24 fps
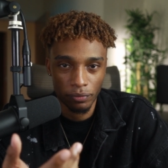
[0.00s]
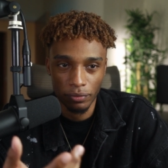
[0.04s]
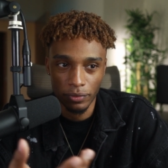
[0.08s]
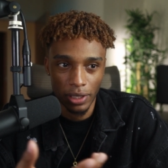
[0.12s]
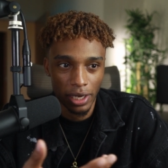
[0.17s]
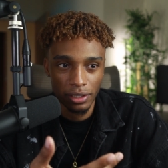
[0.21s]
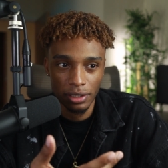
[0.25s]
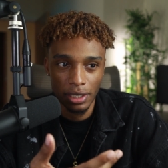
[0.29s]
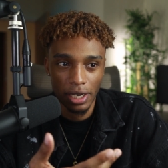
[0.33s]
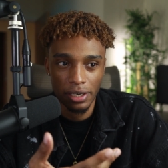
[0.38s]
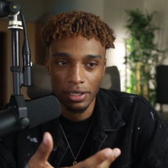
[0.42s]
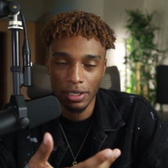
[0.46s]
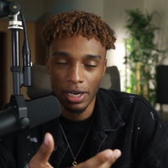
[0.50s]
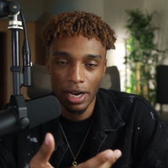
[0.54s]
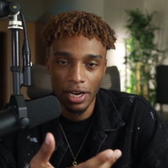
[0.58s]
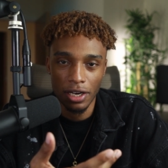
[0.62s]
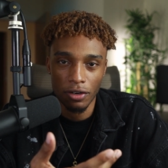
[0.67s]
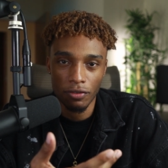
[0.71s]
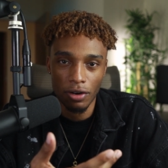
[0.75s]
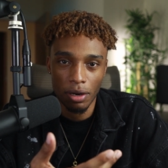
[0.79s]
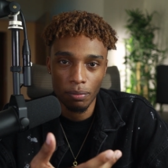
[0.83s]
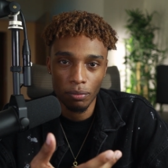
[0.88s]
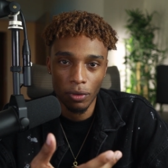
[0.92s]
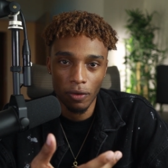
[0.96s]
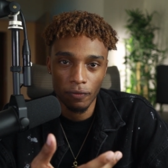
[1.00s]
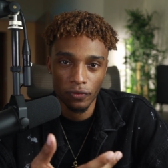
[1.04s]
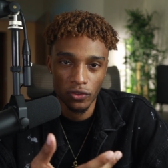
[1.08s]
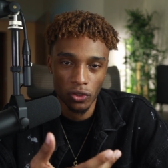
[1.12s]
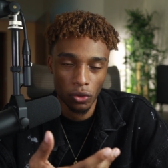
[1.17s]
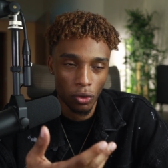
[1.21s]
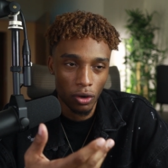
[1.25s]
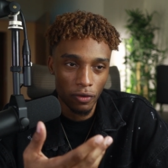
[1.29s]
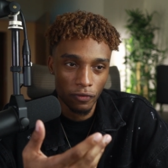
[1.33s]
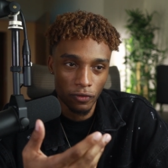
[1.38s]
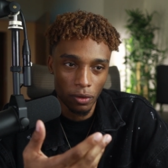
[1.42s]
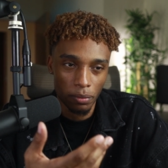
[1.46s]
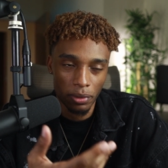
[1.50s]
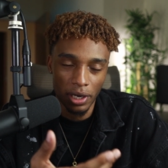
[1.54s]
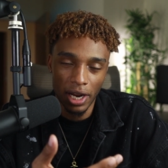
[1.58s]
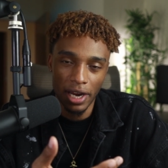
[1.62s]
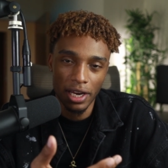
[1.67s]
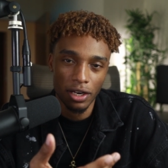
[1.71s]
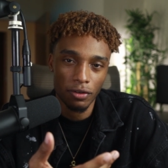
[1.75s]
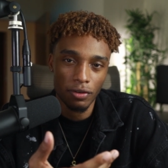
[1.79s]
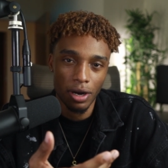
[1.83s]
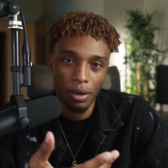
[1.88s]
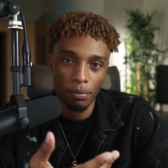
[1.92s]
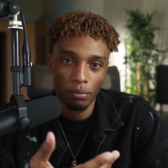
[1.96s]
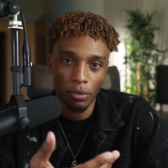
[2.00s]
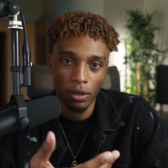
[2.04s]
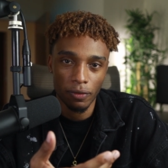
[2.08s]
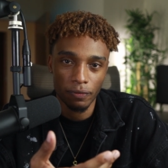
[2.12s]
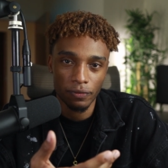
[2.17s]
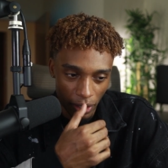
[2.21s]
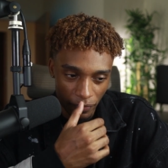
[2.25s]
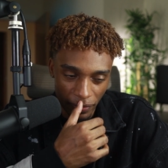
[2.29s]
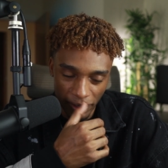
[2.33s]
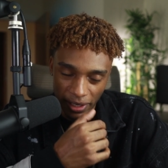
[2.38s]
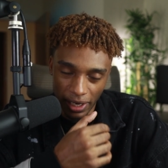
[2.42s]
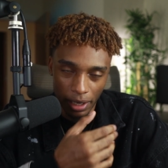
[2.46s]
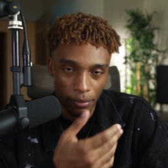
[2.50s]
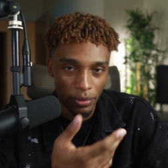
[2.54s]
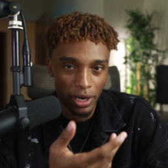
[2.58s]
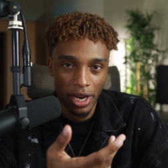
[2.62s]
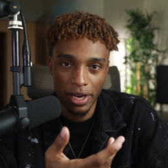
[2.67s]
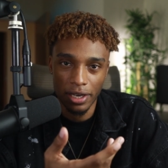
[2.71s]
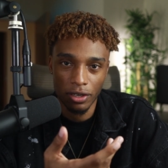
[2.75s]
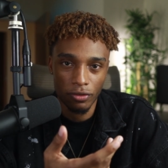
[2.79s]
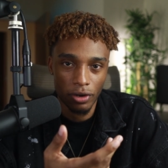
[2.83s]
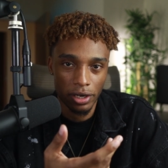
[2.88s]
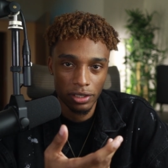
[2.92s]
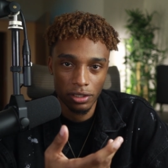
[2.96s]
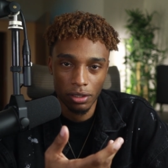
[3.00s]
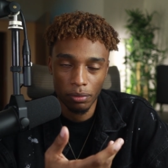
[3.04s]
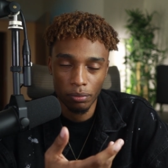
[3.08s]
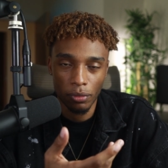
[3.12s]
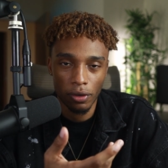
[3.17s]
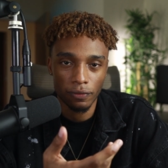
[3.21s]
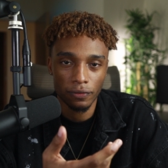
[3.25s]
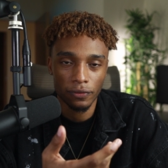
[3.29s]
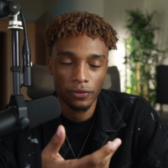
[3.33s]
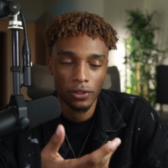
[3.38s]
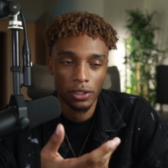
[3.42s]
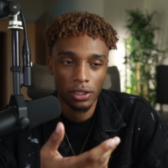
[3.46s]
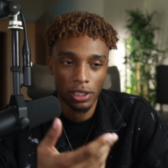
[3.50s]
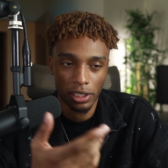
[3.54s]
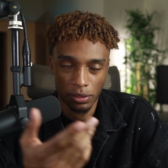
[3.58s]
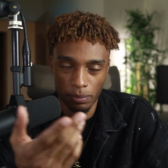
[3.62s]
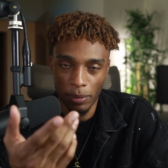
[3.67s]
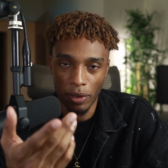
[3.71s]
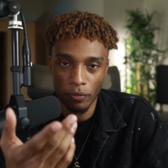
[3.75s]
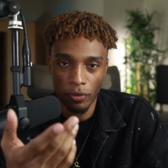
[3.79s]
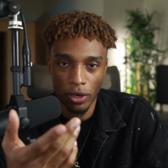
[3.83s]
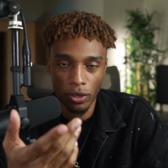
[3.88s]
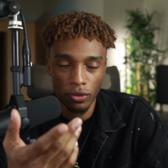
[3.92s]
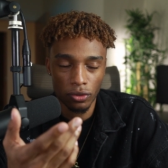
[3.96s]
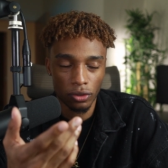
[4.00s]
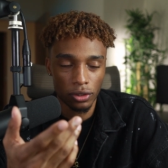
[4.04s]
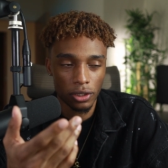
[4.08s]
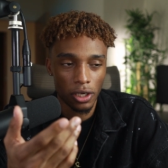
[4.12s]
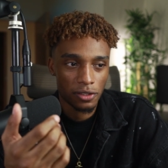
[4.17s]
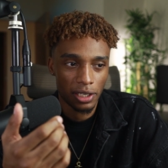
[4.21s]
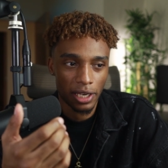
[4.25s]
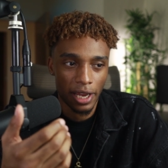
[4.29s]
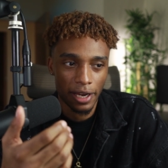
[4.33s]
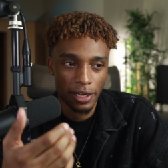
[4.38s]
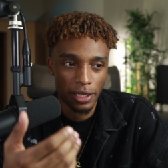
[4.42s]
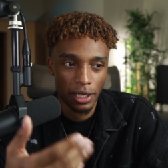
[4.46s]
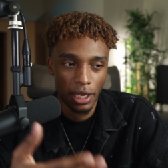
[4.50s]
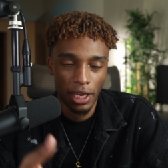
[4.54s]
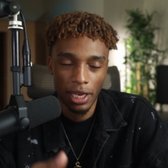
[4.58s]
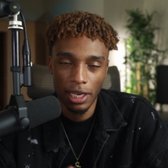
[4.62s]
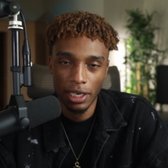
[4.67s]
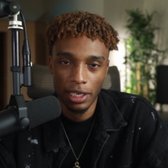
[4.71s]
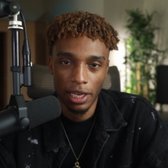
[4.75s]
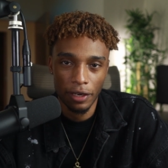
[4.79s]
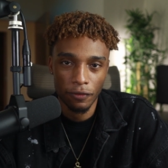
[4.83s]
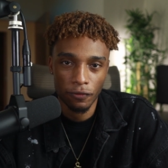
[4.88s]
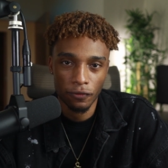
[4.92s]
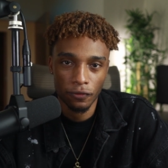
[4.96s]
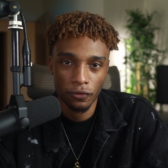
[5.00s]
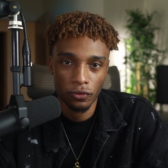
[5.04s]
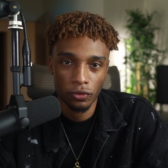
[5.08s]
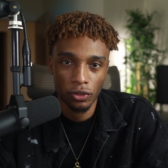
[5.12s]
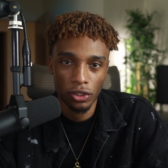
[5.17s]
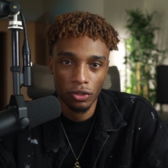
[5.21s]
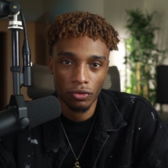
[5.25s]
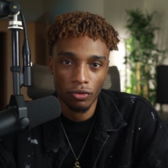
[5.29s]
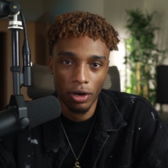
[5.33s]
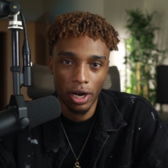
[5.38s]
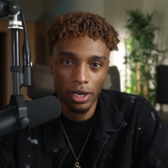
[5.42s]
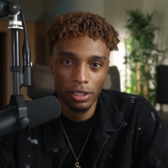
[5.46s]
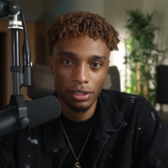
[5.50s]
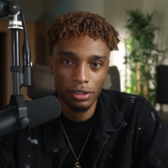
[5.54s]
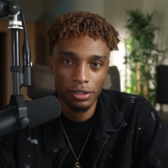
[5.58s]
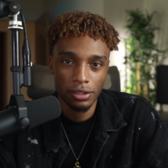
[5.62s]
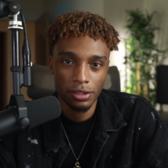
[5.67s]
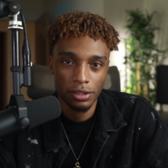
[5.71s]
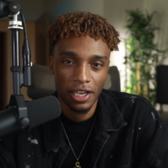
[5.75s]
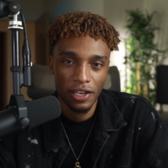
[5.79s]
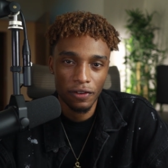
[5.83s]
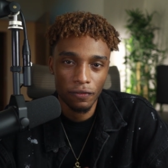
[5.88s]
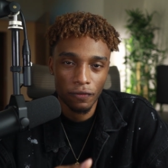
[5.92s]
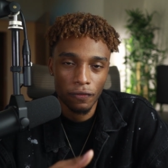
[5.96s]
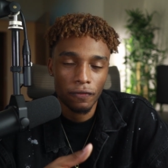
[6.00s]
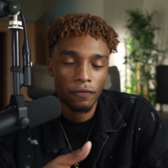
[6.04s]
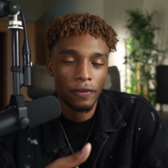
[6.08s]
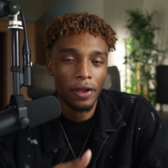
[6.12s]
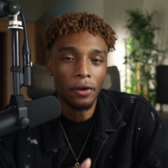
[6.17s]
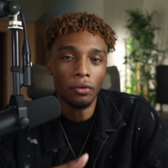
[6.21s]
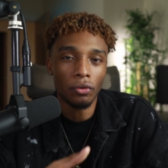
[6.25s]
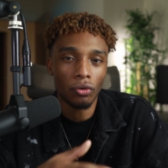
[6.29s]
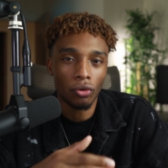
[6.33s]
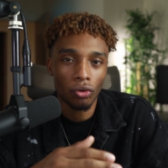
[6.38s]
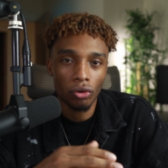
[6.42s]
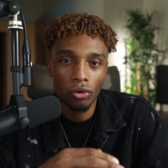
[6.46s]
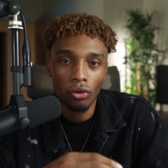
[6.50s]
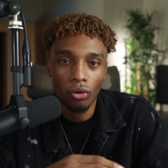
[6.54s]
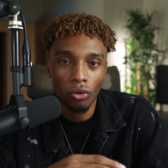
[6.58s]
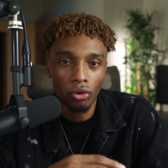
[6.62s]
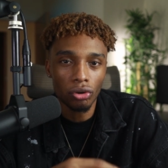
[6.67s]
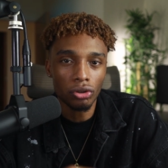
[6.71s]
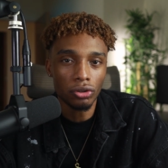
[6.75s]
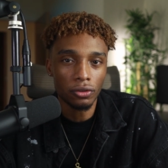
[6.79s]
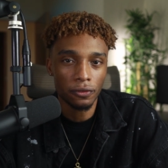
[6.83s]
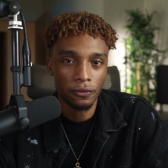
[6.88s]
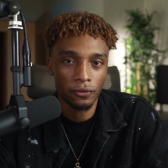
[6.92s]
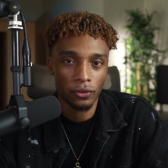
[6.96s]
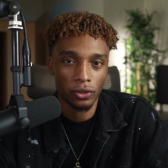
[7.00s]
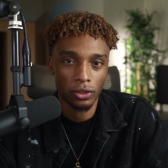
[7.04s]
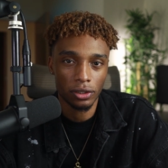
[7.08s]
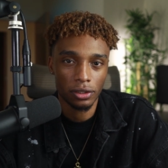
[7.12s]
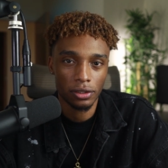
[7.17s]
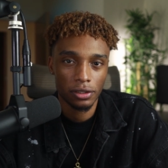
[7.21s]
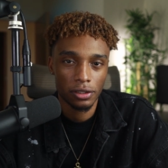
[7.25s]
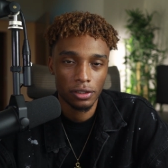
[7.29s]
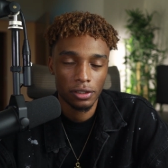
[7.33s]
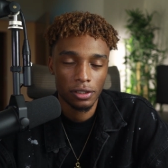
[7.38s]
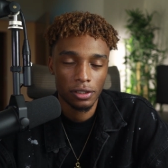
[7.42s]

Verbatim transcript: I've had like 90 grand month. So going from 90 grand month, where I've hit like 90 grand in a month, that's my record, to like hitting like three grand, it felt awful.